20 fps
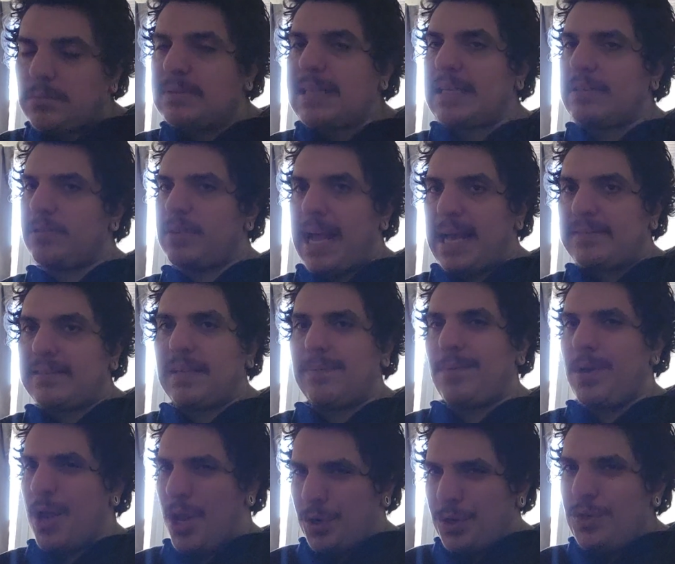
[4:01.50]
Dexter asked
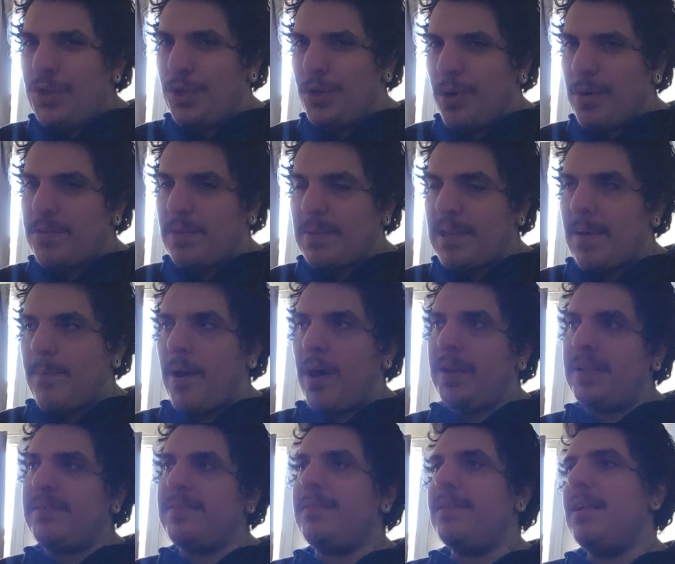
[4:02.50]
him, do you know something
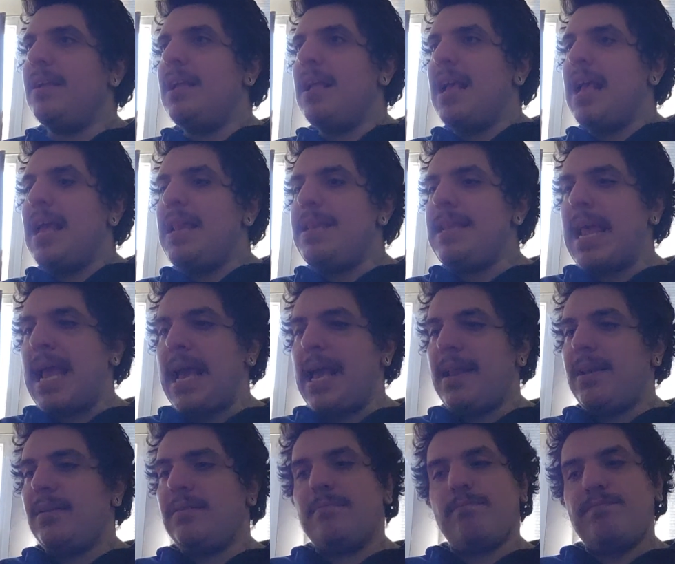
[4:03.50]
about it? And
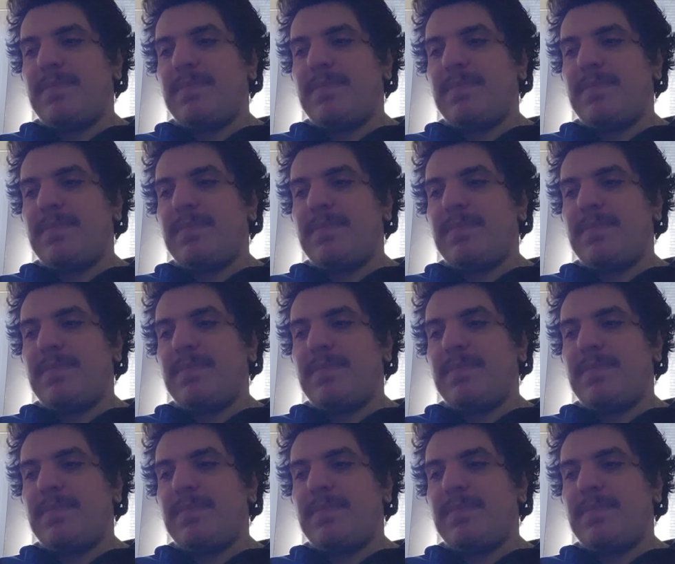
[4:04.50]
then